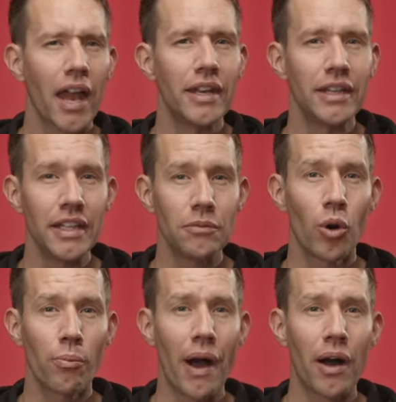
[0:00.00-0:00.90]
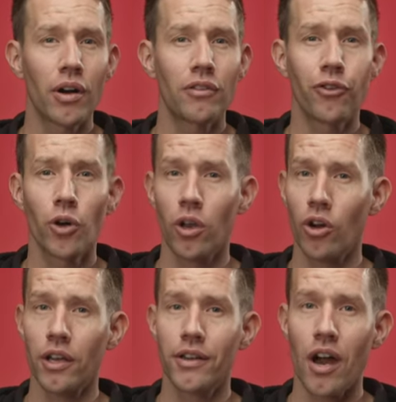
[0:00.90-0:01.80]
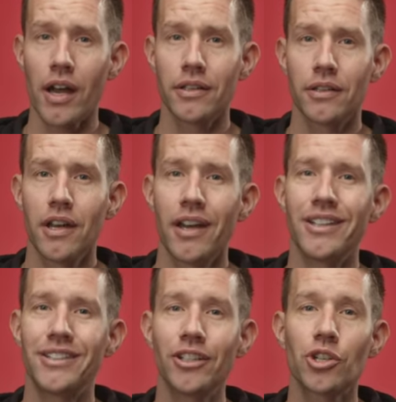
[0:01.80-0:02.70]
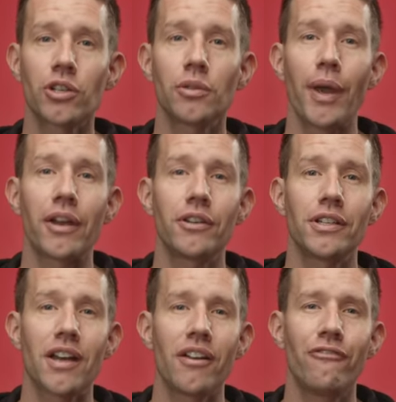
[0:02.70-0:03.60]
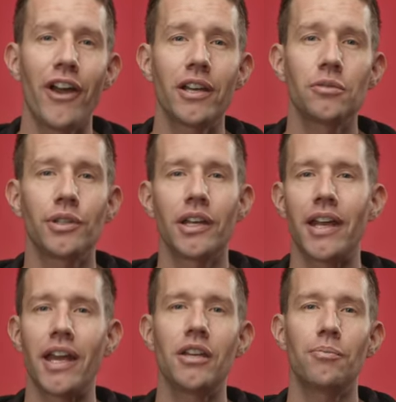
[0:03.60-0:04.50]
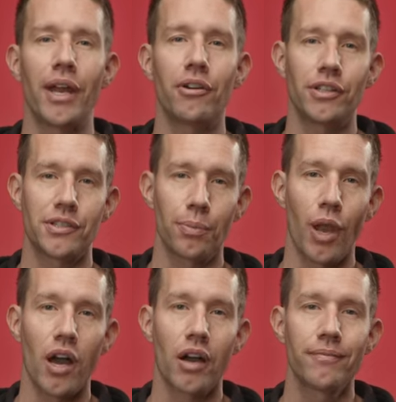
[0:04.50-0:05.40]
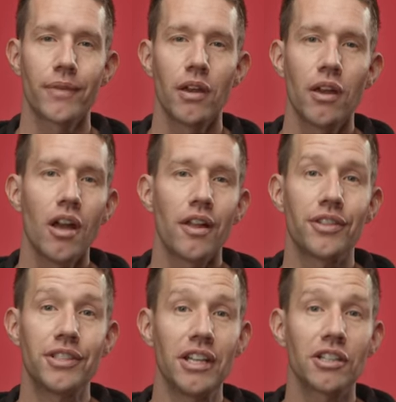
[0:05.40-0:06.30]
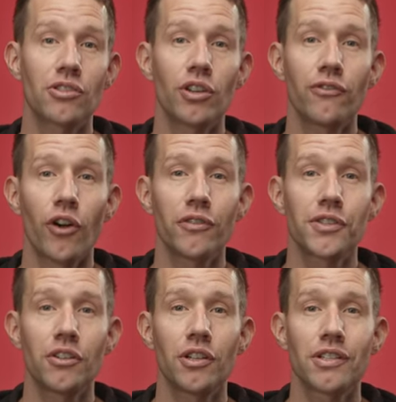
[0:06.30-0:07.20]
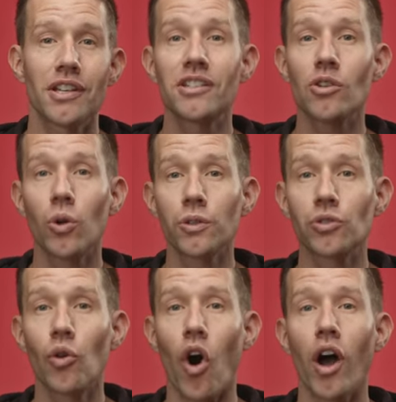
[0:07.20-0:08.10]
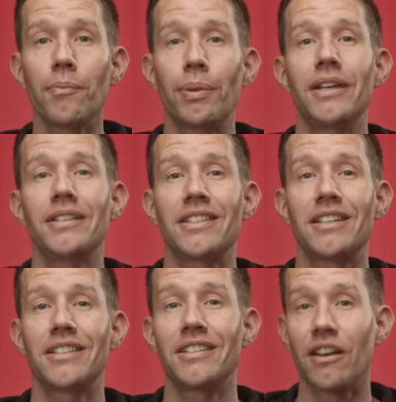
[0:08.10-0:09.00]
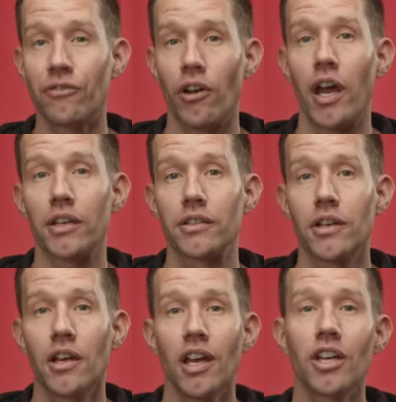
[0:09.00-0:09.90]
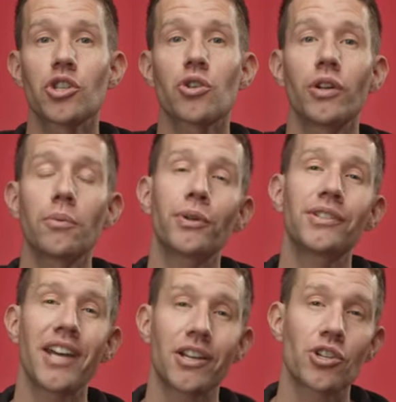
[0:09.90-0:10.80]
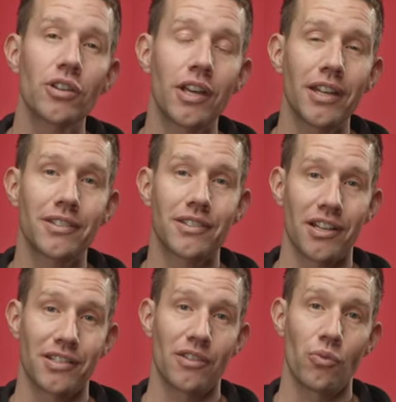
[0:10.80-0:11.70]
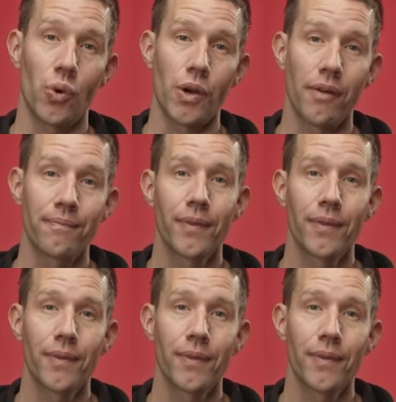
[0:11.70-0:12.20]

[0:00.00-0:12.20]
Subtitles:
Need more power for a longer night? Additional batteries are available at any battery supplier. The DS35 series is also IP67 rated, ensuring protection against dust and water.